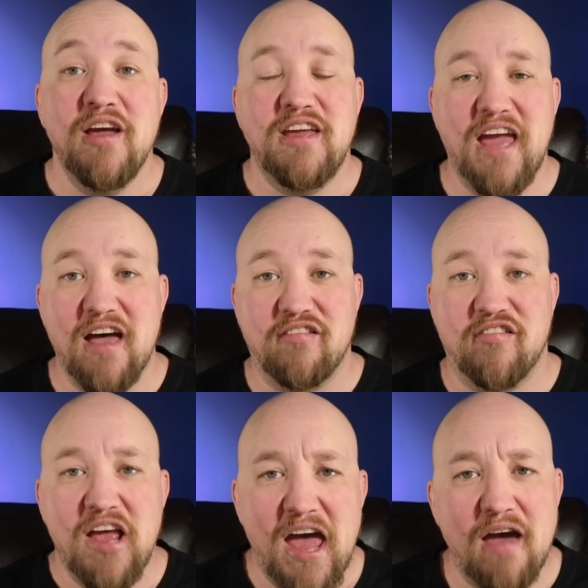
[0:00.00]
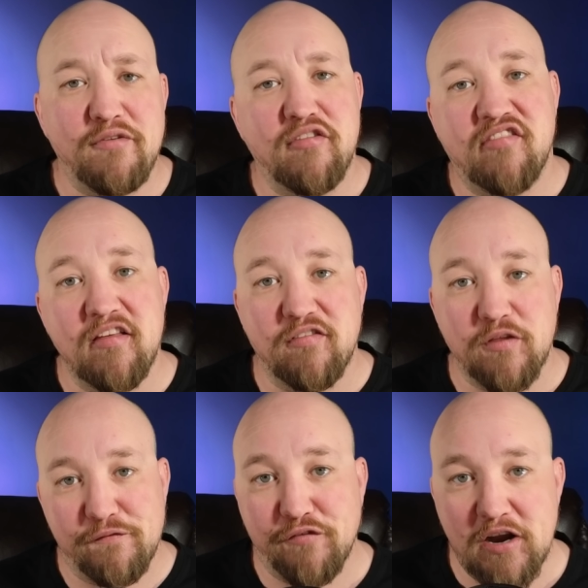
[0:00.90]
Yes, ever since
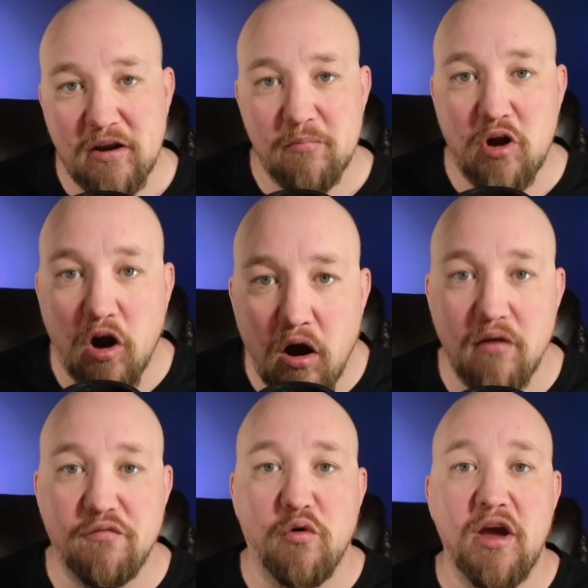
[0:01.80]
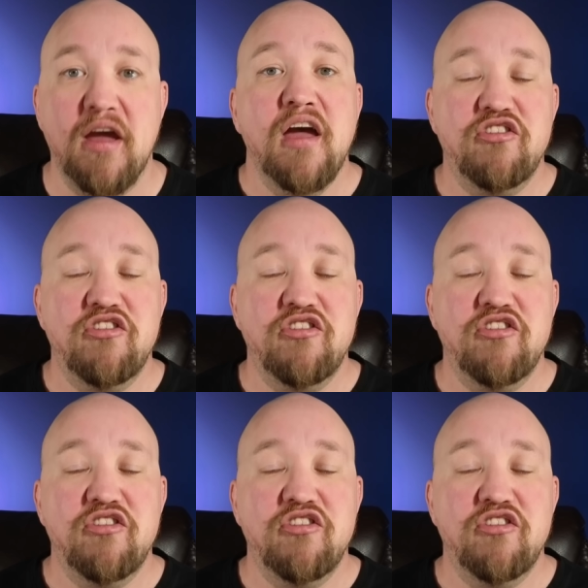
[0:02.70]
the Freedom Convoy,